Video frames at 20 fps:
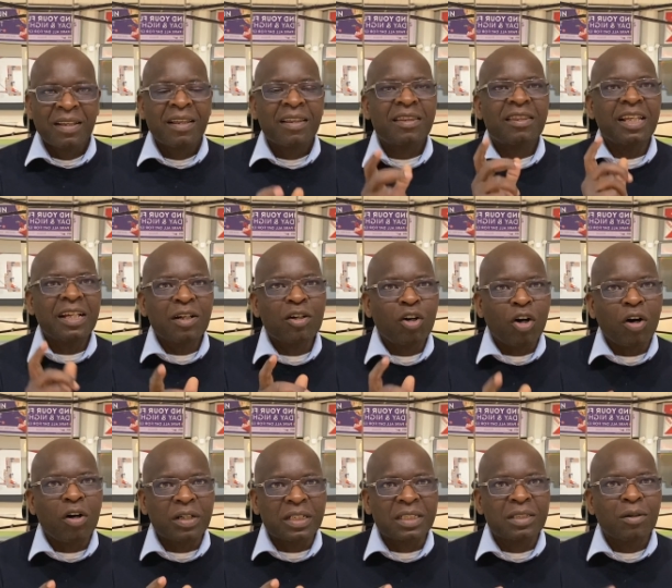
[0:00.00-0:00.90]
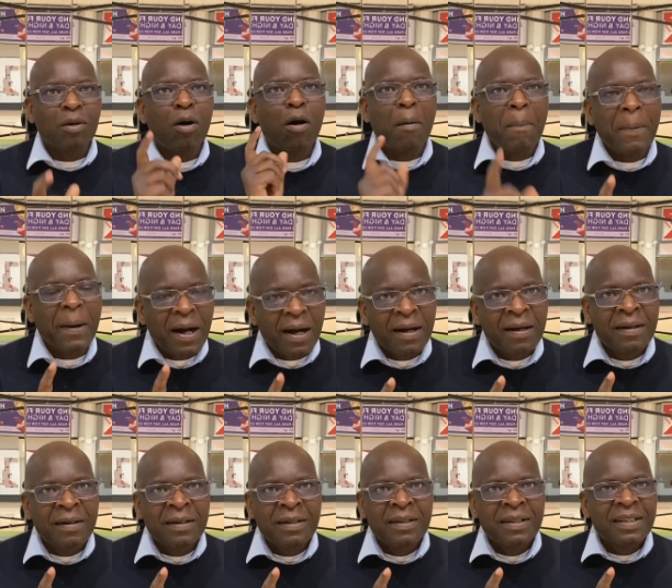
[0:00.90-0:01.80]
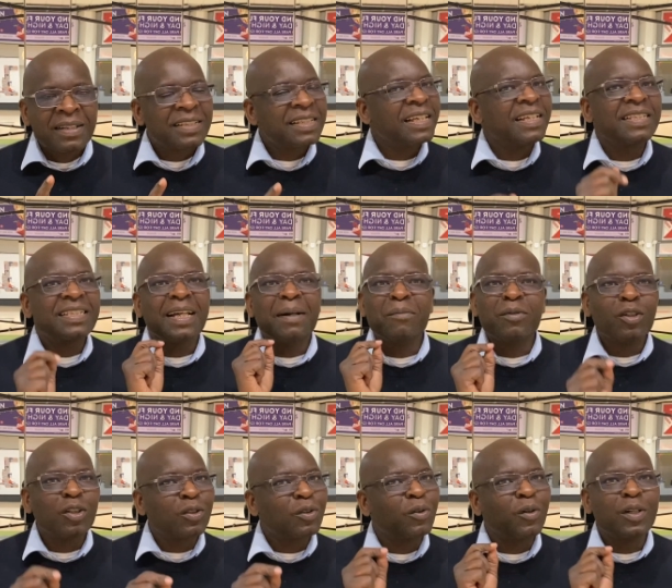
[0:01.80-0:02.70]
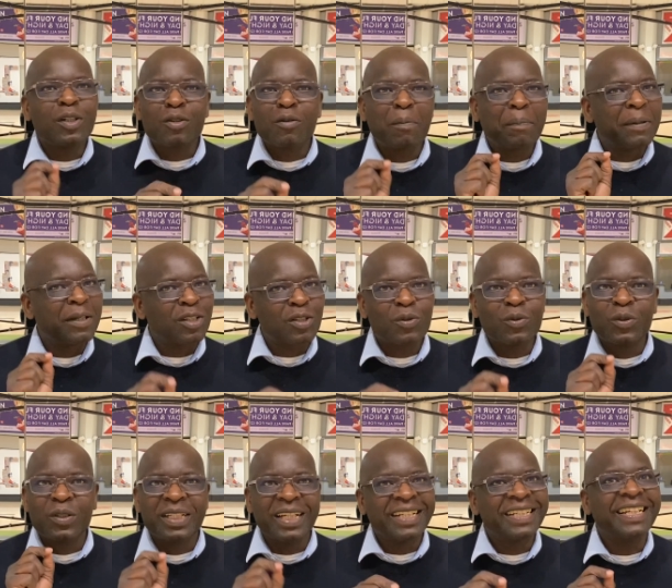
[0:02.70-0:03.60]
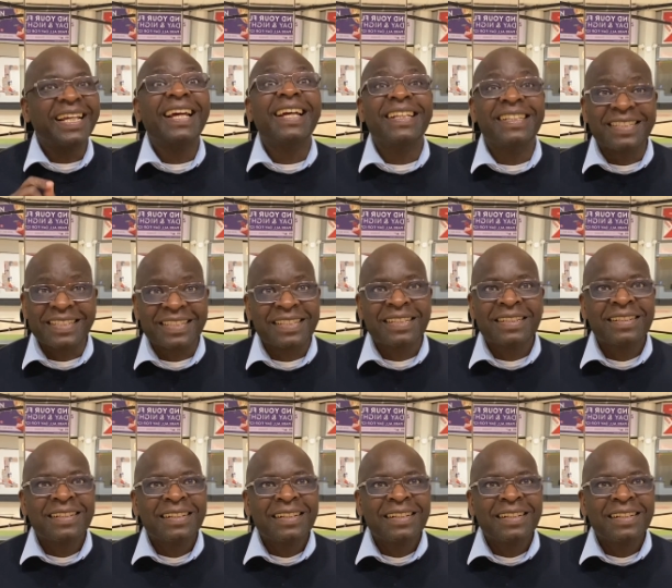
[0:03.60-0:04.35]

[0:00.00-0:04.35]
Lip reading: Thank God, Oprah says, I'm not going to pursue dead ends.